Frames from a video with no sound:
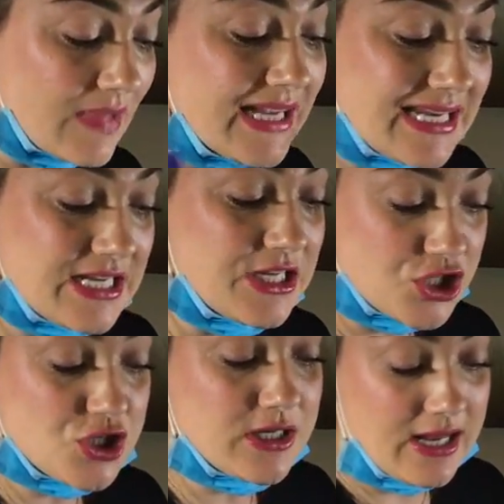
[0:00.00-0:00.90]
it
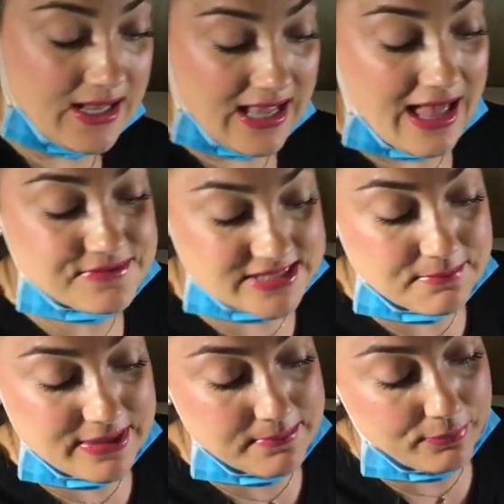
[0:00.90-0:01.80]
should have
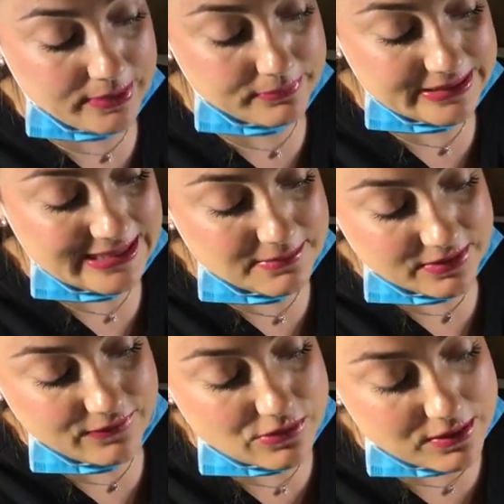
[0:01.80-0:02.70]
some pinpoint bleeding,
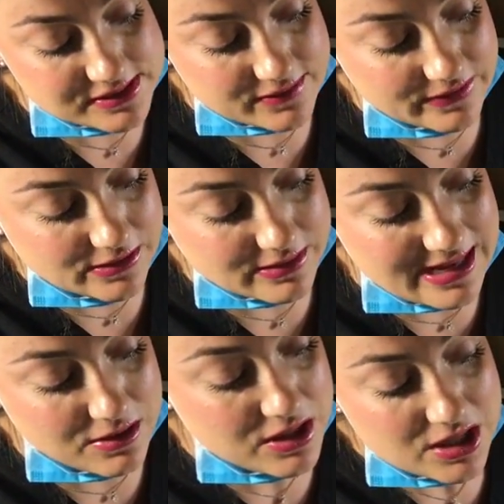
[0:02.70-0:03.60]
but if you notice over here
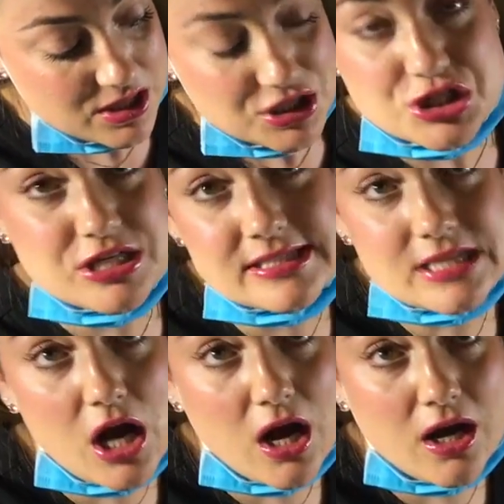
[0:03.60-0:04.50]
now, she's
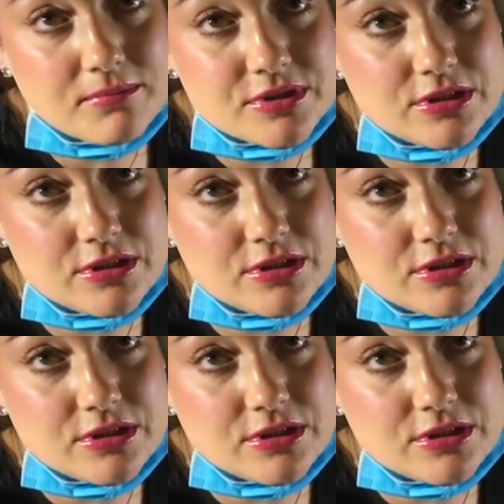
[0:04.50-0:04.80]
stopped.